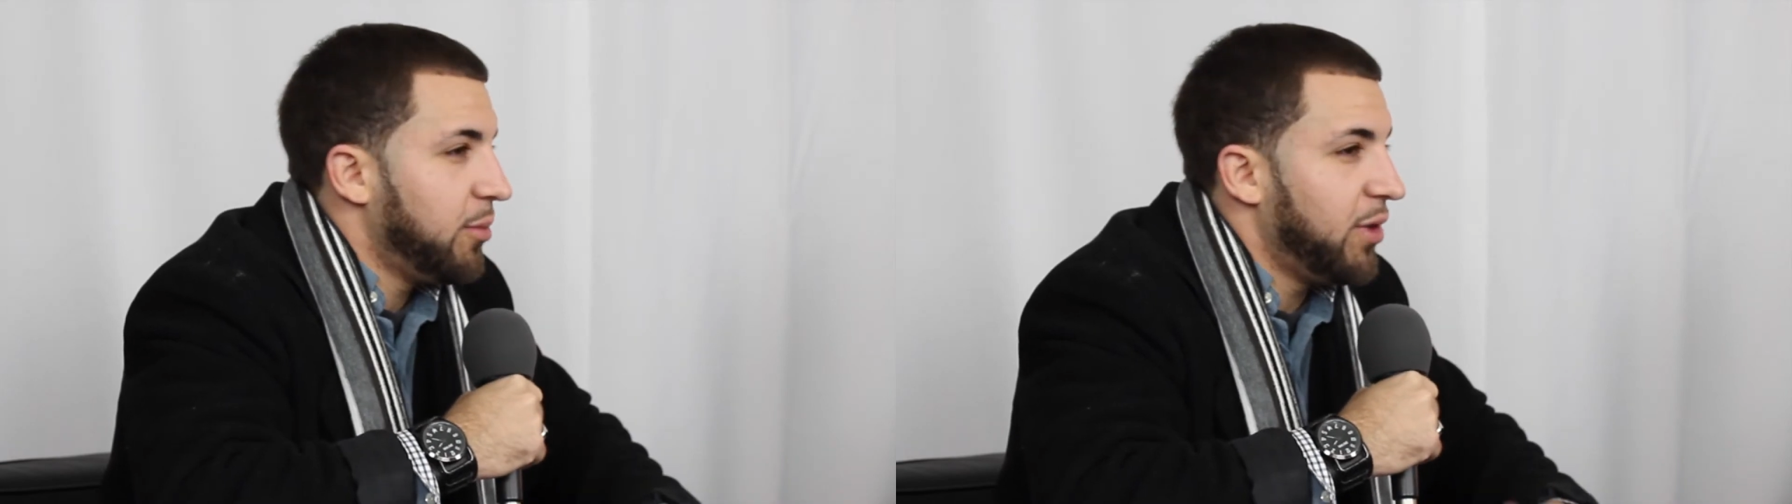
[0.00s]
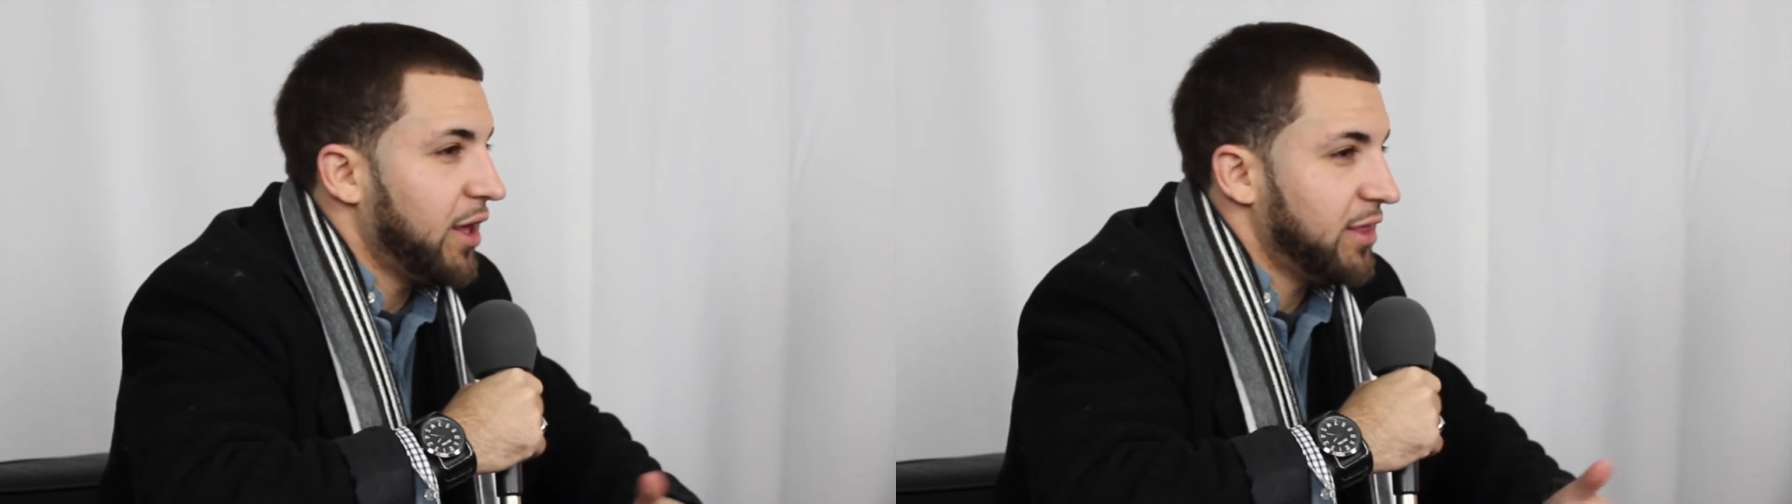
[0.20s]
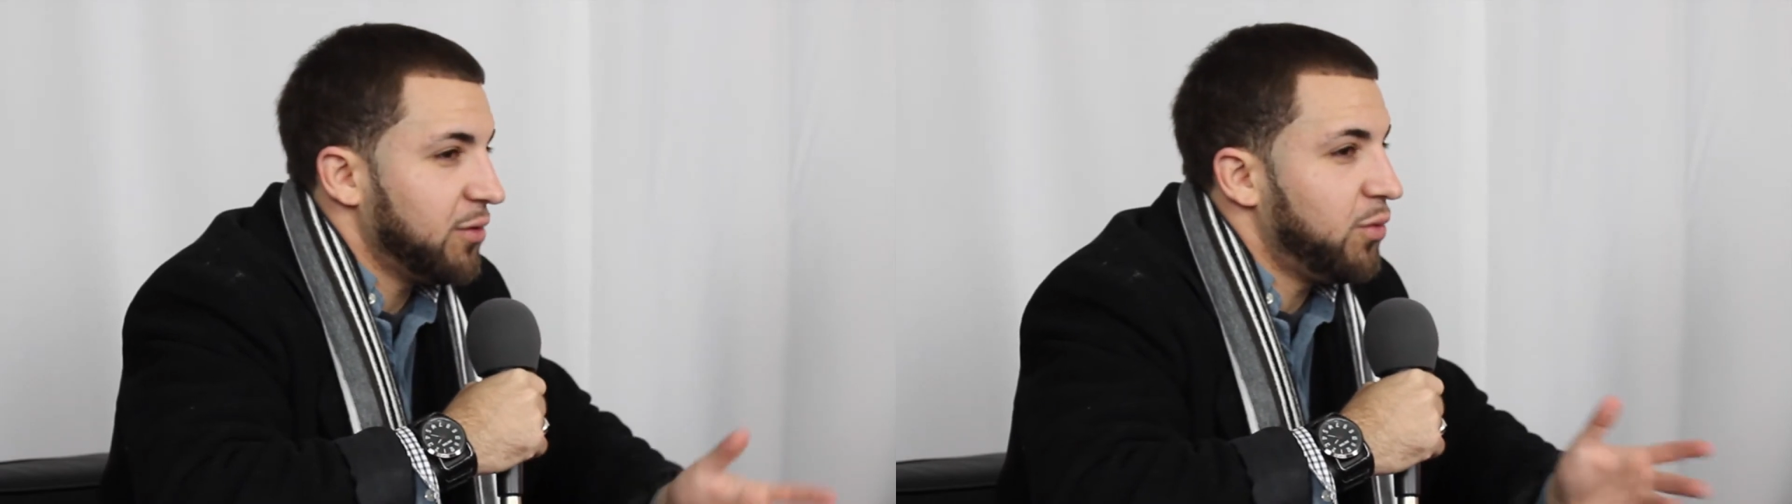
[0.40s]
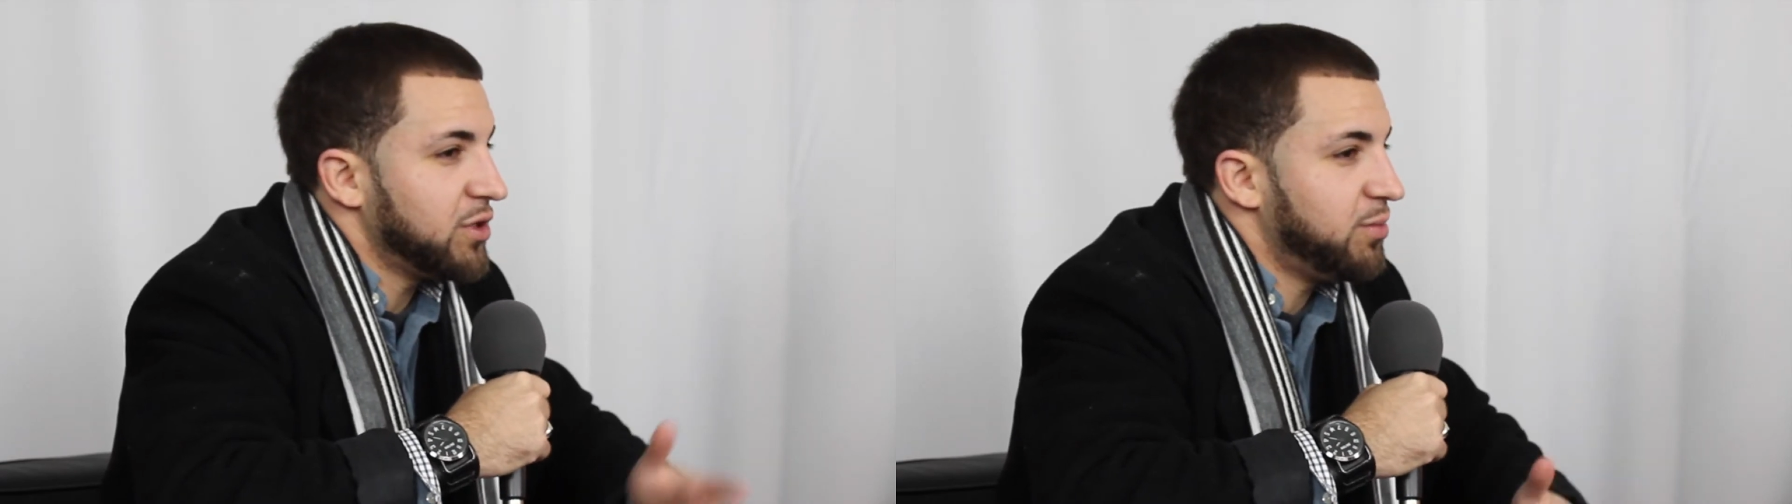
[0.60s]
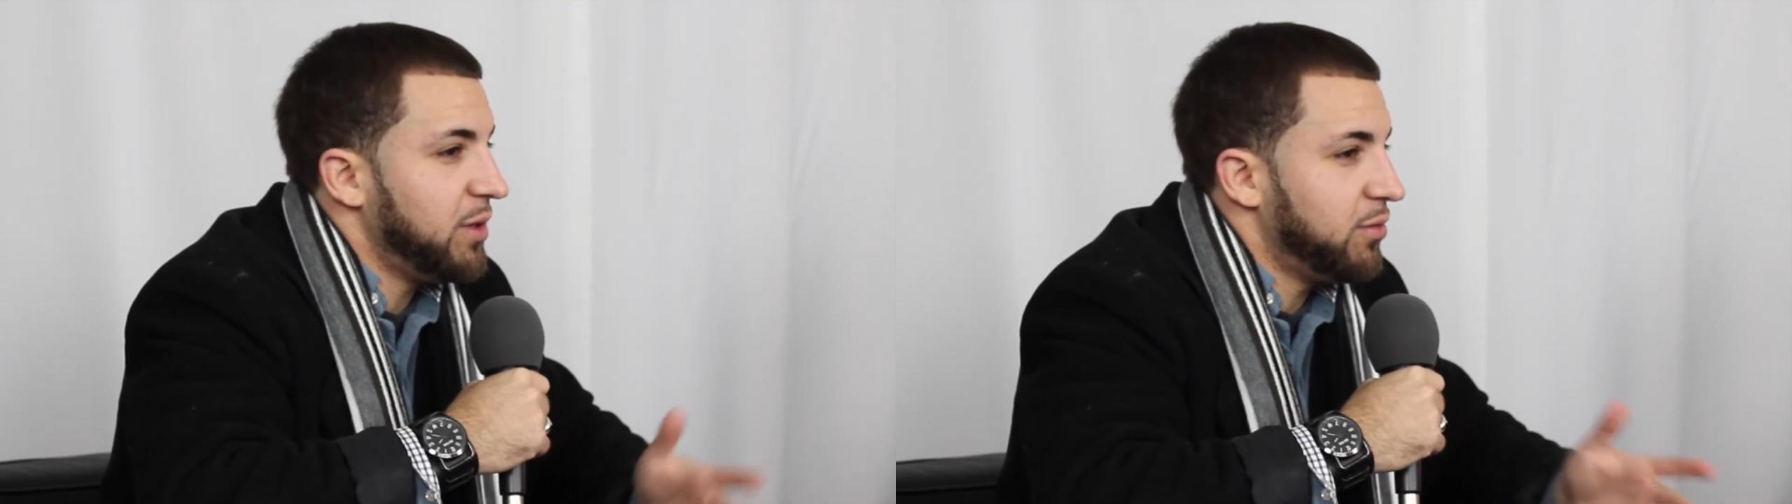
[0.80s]
But I think
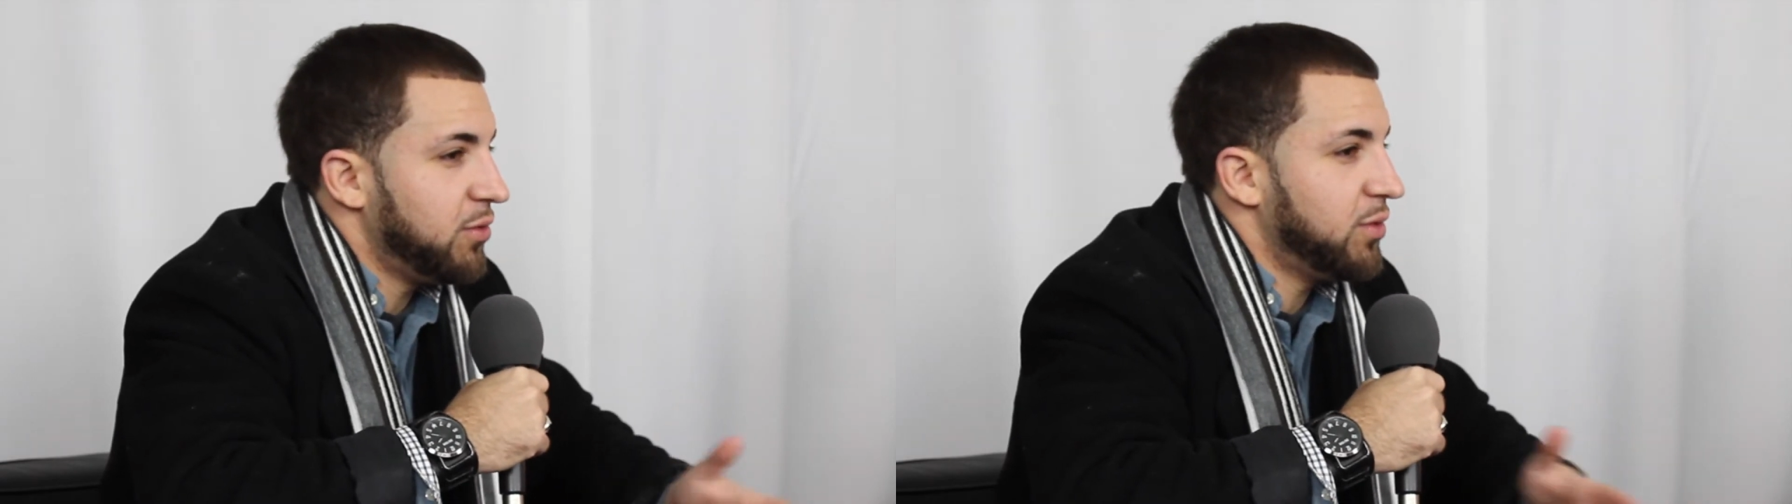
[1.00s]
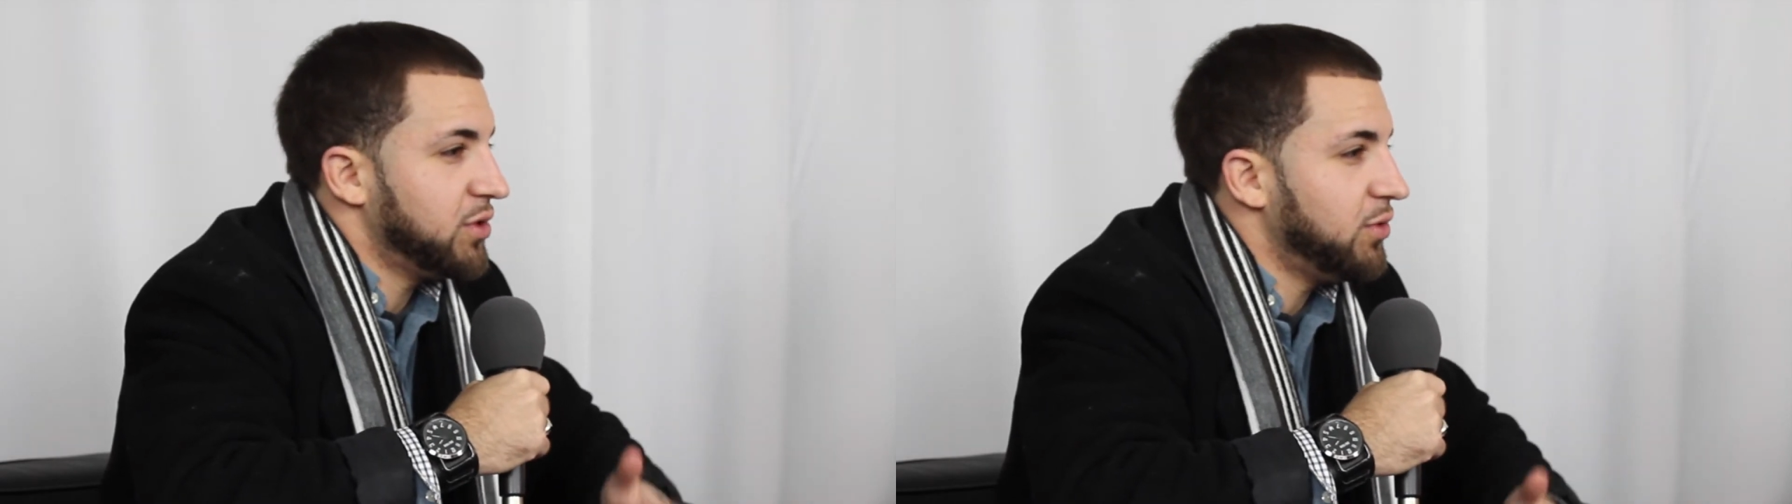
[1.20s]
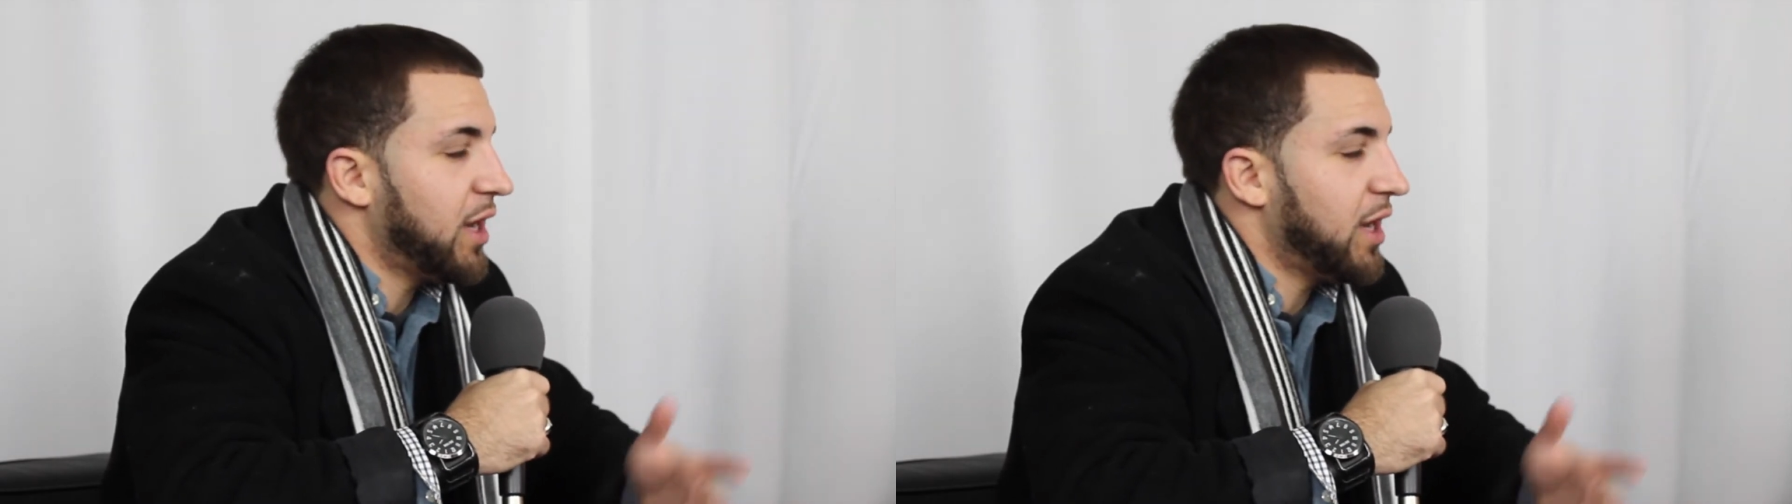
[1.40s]
once you